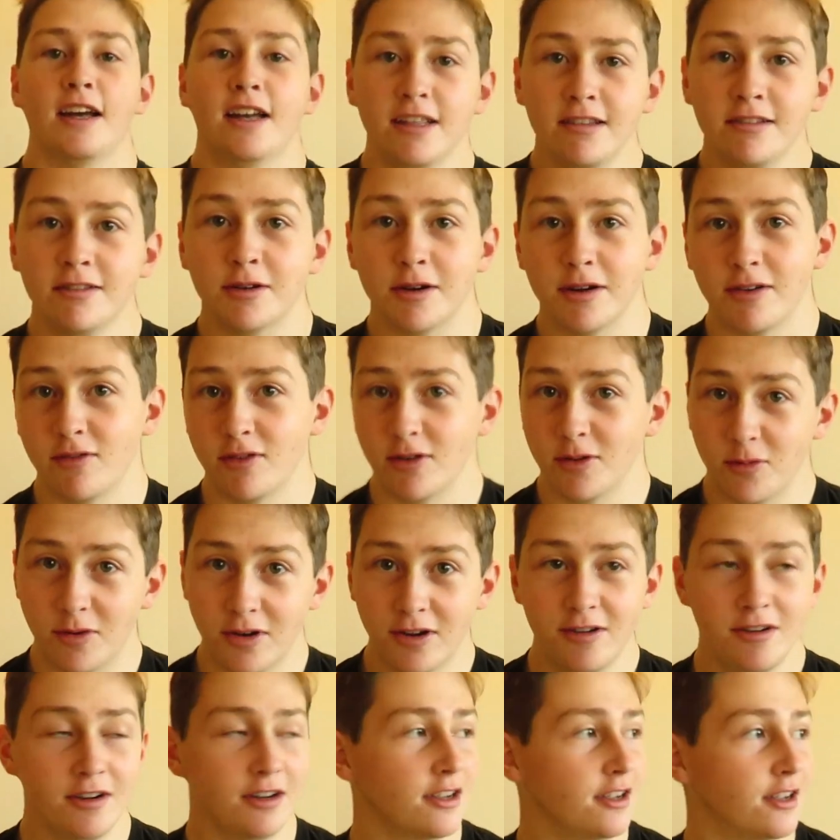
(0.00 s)
Hello
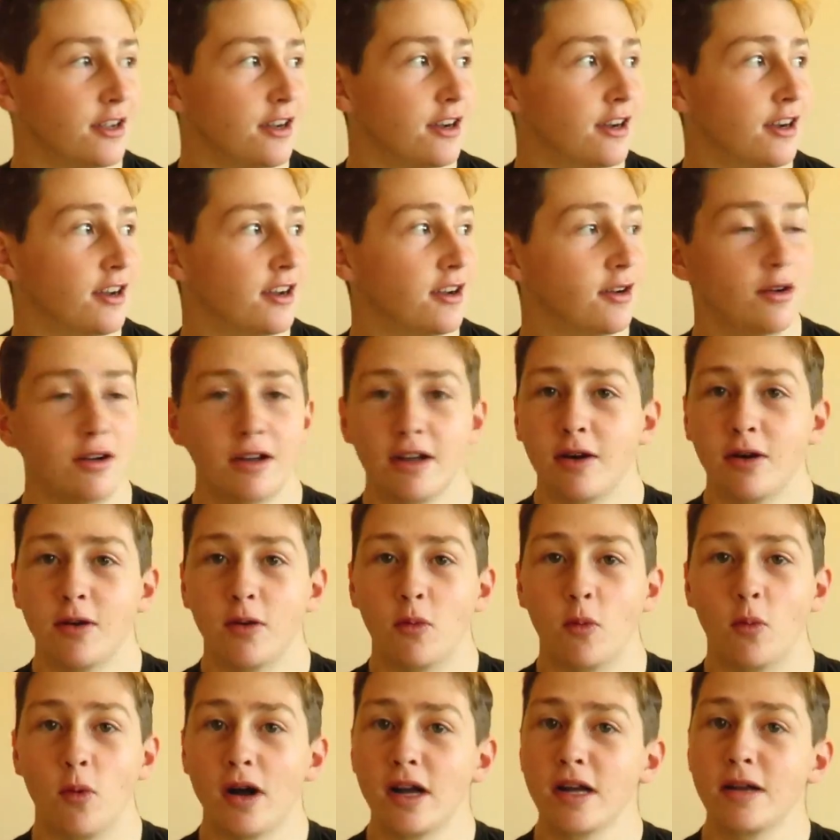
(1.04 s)
everyone. Uh,
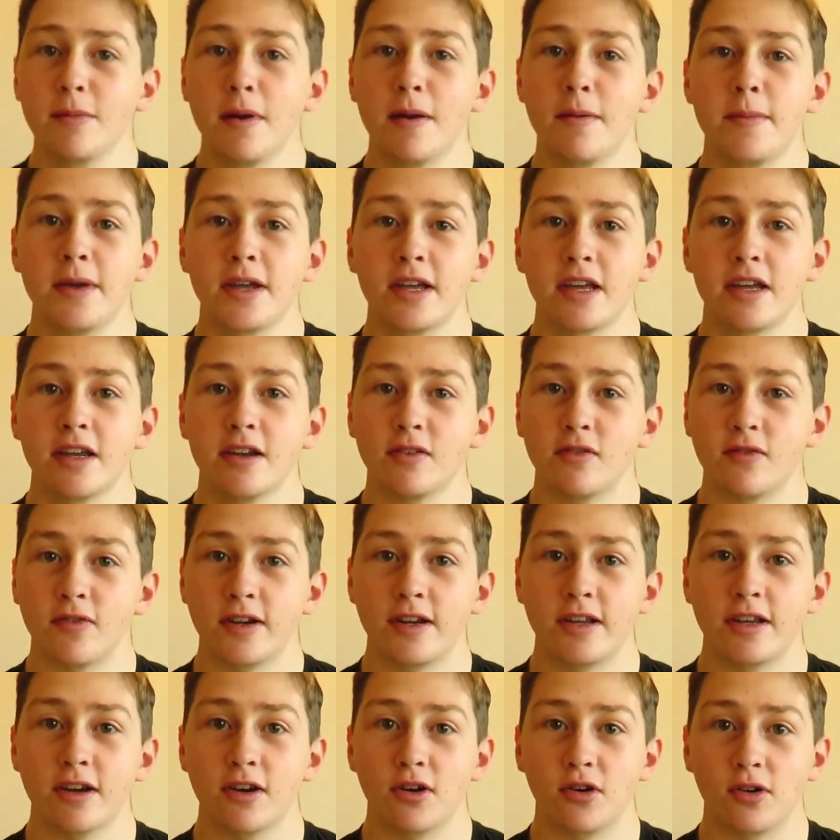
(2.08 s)
why am I making a
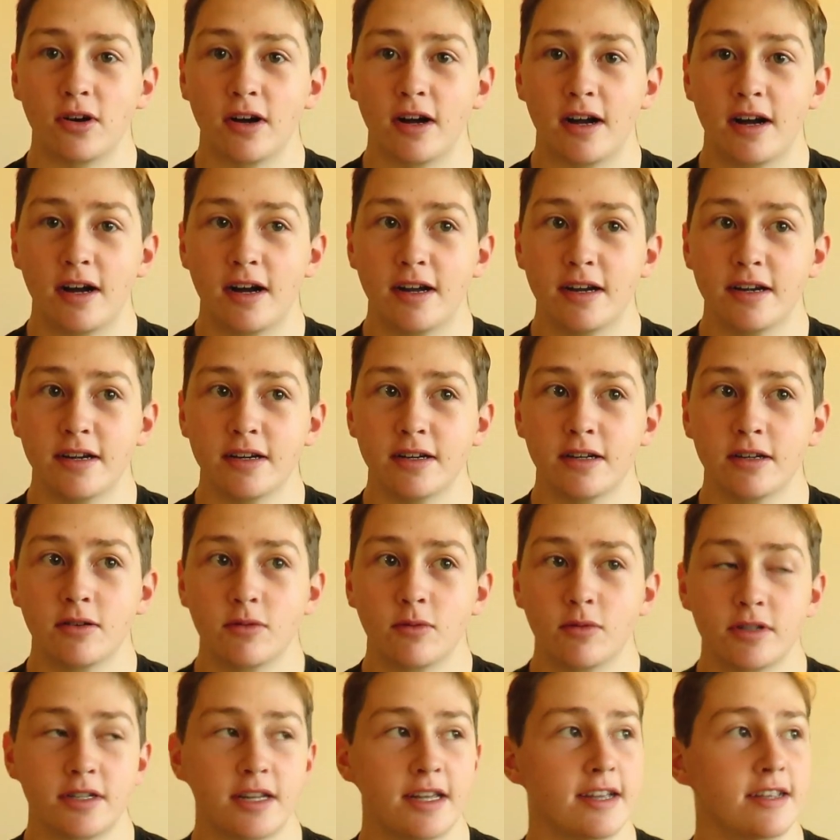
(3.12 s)
video on,
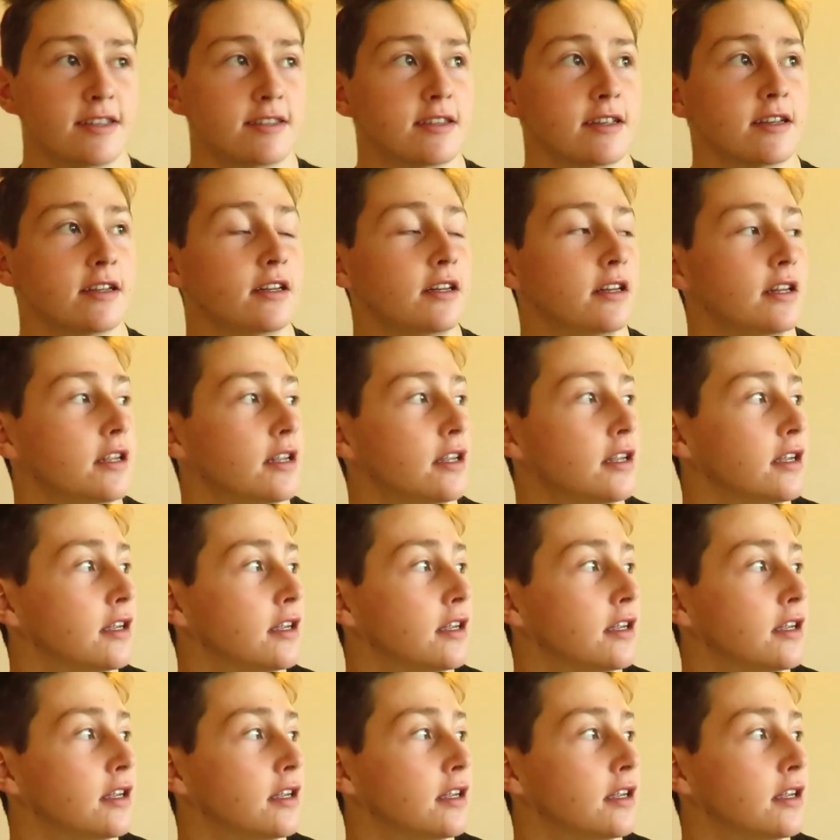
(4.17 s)
what day is it?